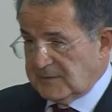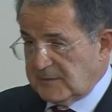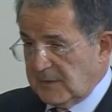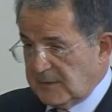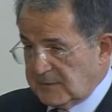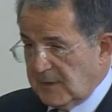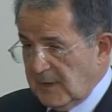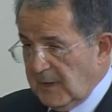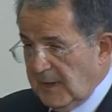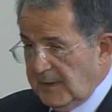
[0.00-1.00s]
last years,
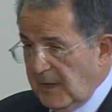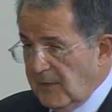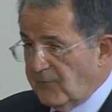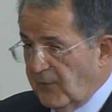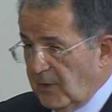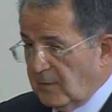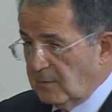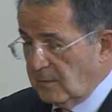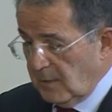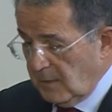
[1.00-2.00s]
an
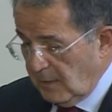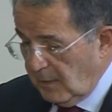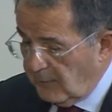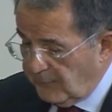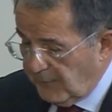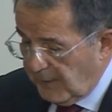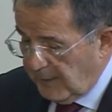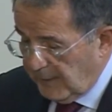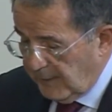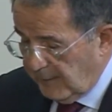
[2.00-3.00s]
inflow
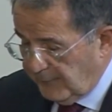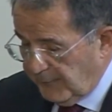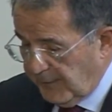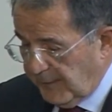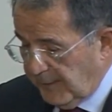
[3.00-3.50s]
of